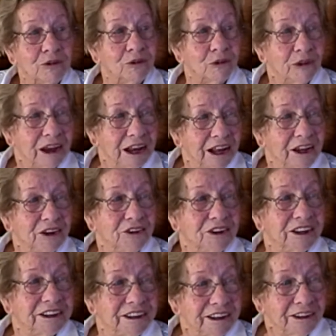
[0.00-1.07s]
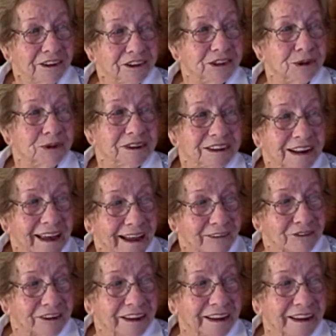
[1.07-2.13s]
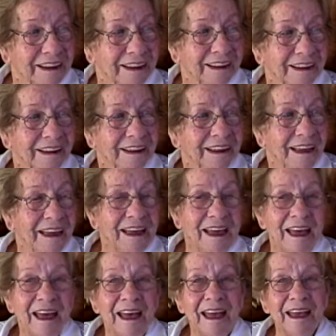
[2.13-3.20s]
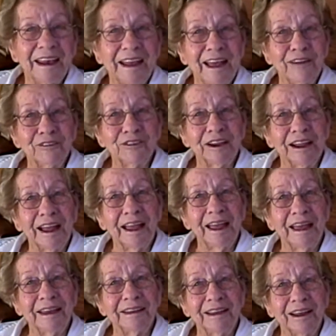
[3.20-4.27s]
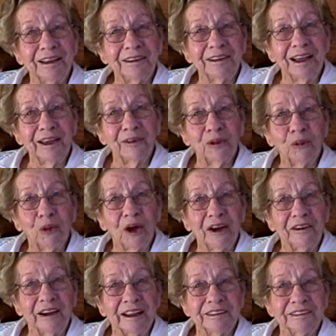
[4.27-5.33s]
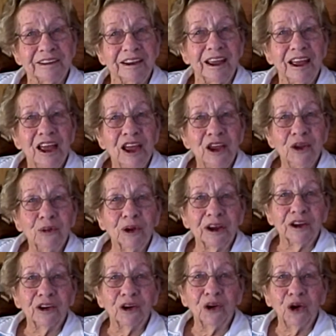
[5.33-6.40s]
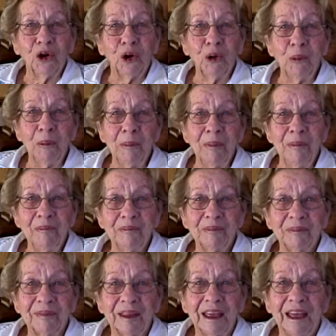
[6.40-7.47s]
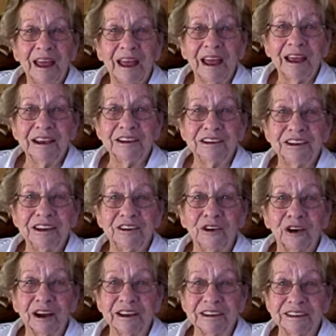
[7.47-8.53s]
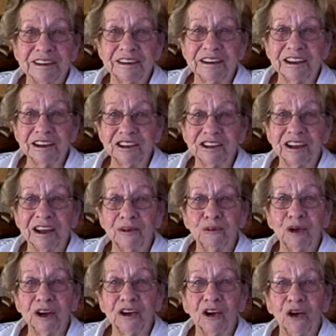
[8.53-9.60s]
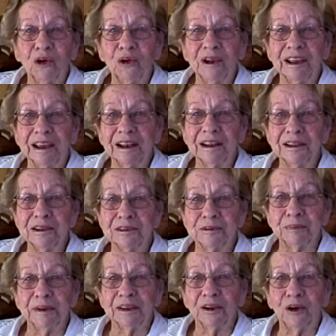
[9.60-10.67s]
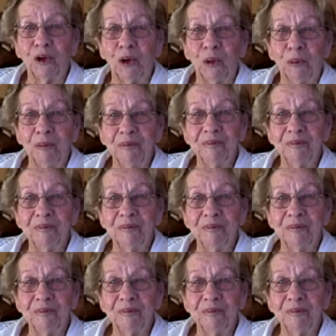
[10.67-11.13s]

Really, you could tell she was laughing. And after I had gotten out of the water, I said, "You want to go home?" And she'd cross the ditch, and we'd go lickety-split home.